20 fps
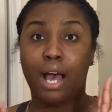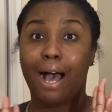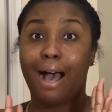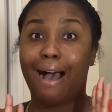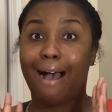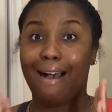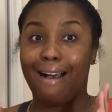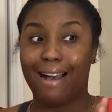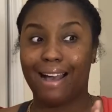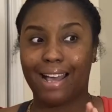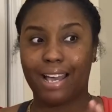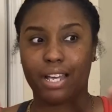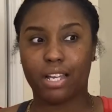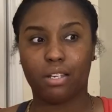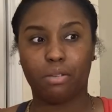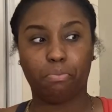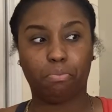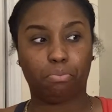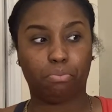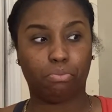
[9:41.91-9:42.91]
I
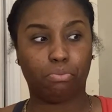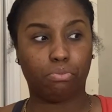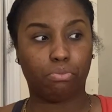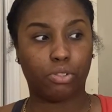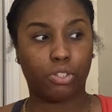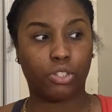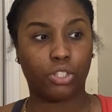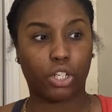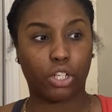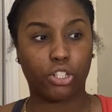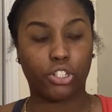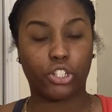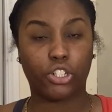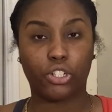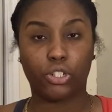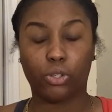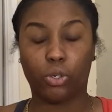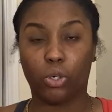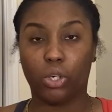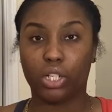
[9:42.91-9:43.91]
searched
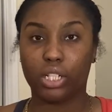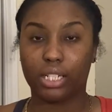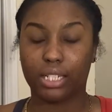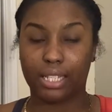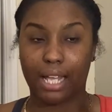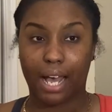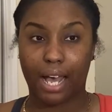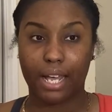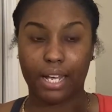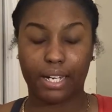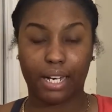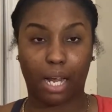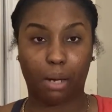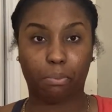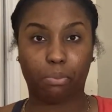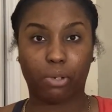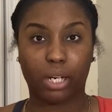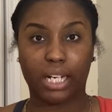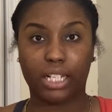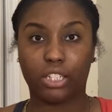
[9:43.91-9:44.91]
all of that and I
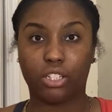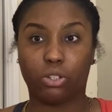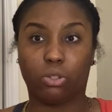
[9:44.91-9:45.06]
priced